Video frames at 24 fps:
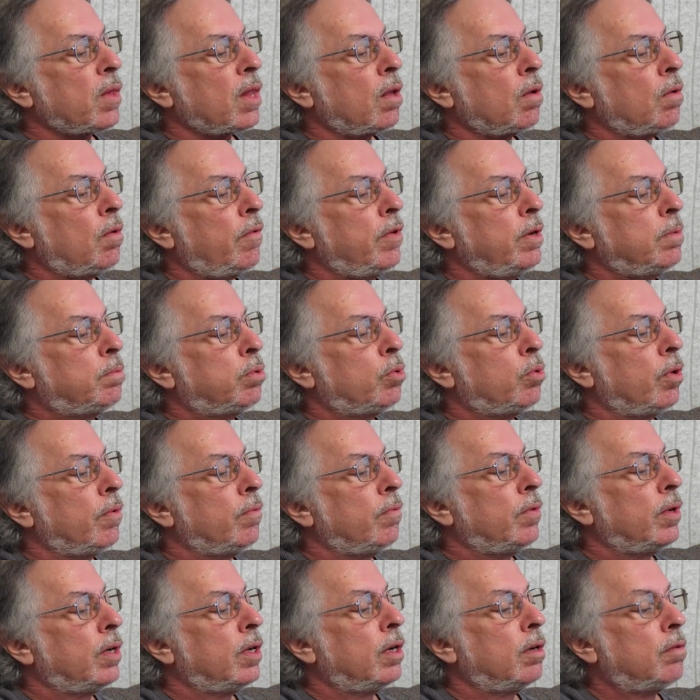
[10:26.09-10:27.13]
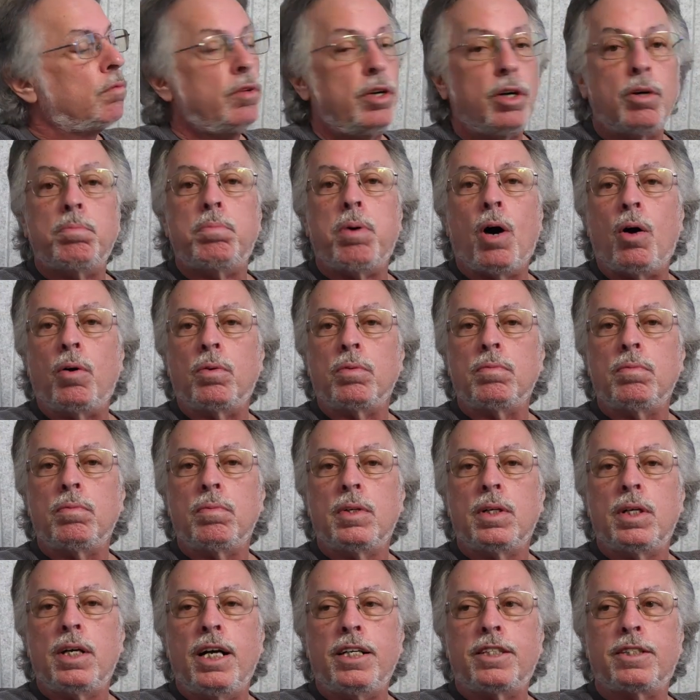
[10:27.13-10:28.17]
very important. Real bone.
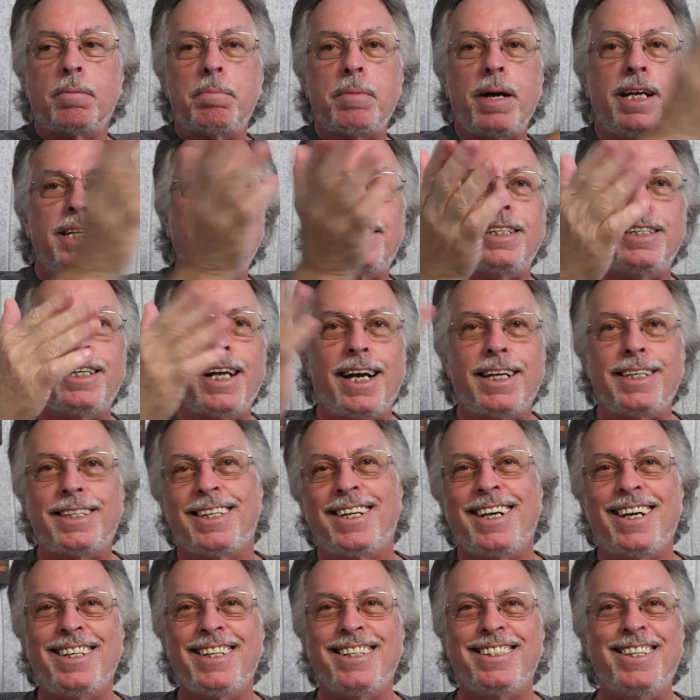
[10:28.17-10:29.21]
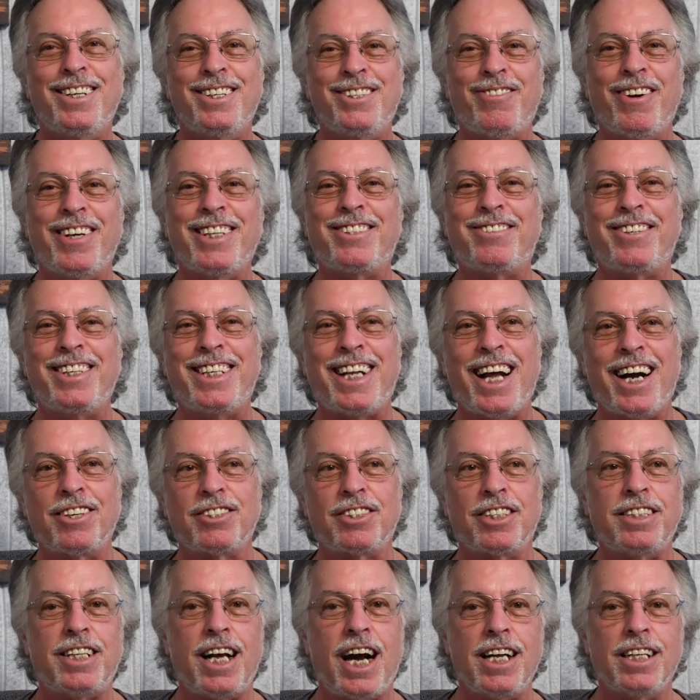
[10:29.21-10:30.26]
It's amazing that you spent
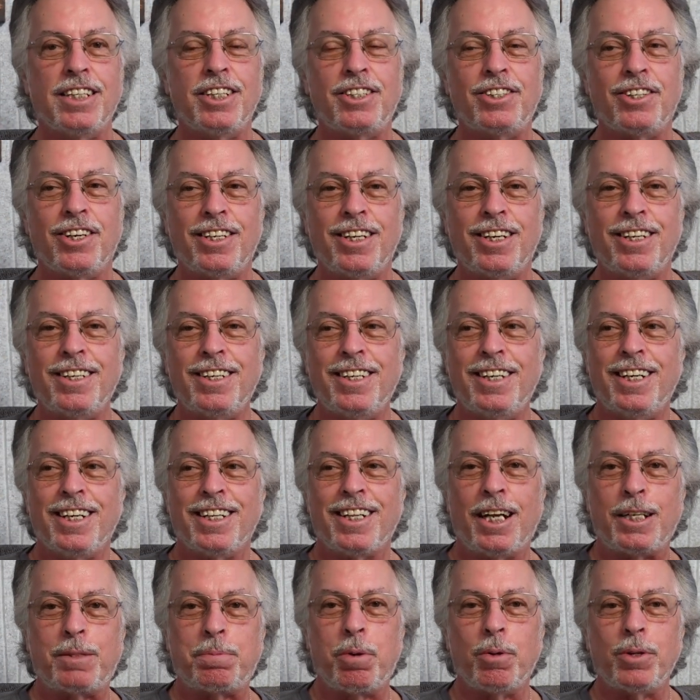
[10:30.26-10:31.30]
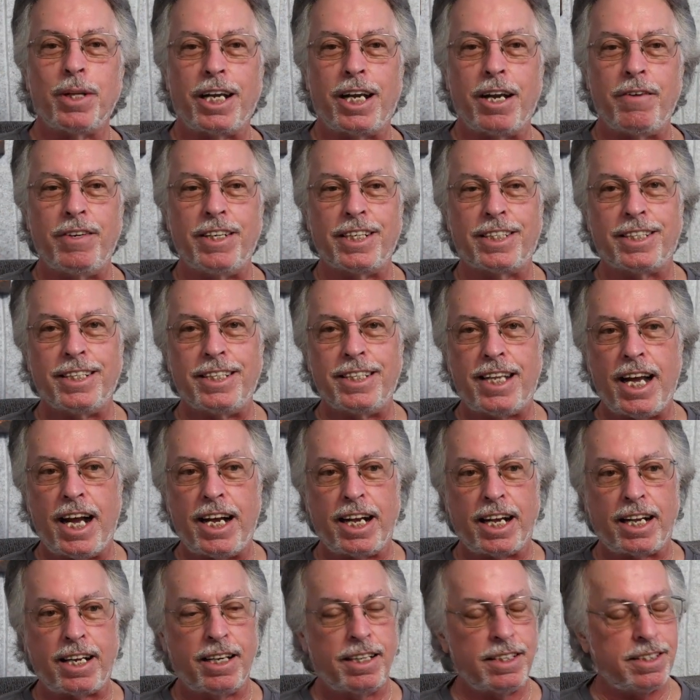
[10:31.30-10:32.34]
$3,000 on a Les Paul to give you
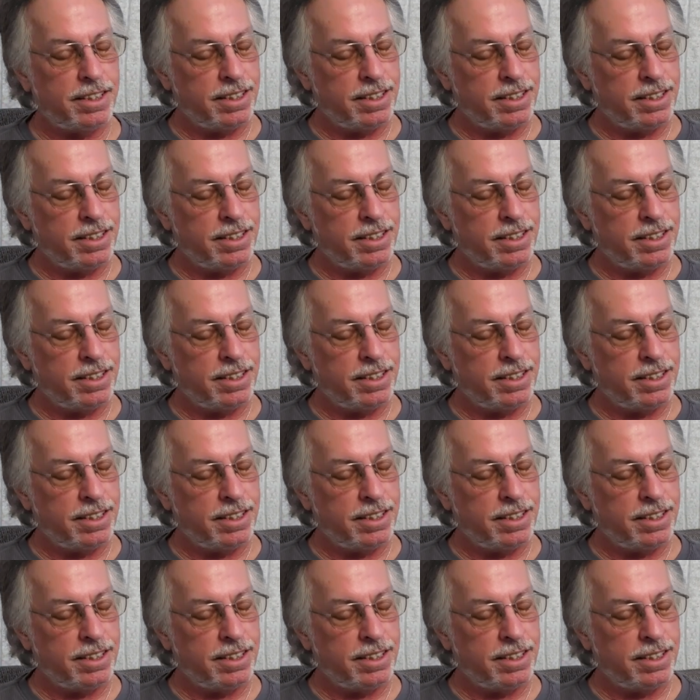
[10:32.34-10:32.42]
synthetic.